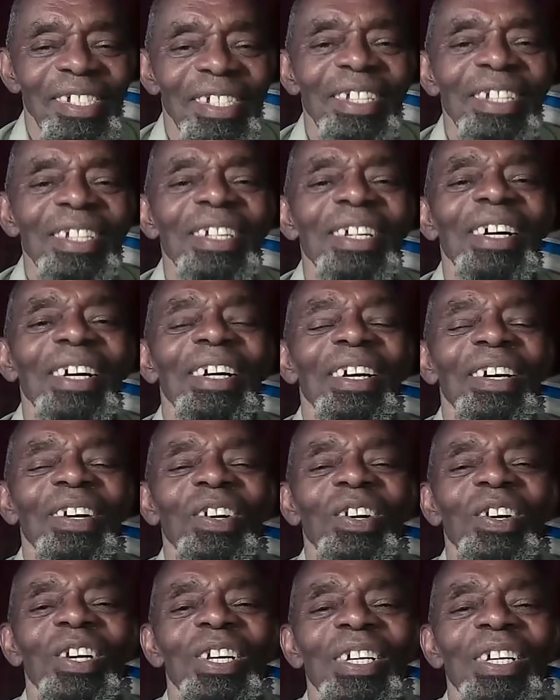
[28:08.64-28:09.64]
So I'm gonna sit
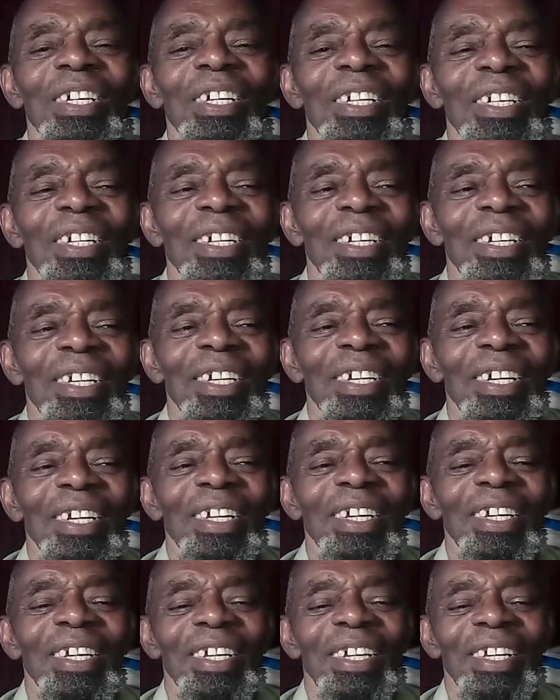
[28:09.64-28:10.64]
here on this bed
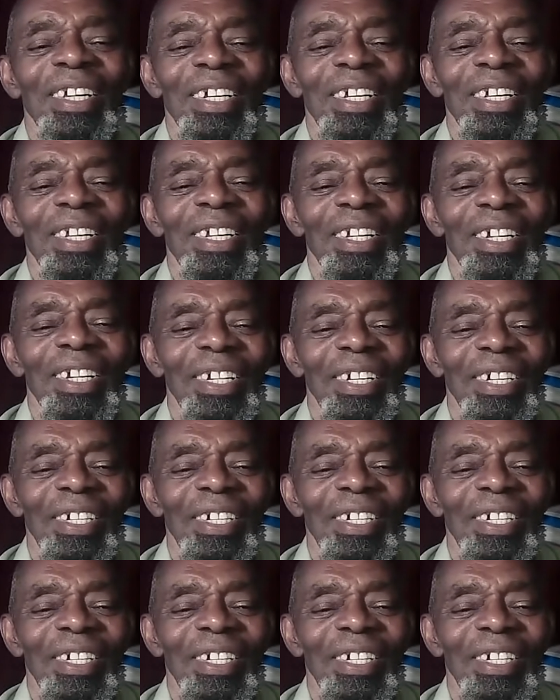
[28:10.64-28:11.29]
and I'm gonna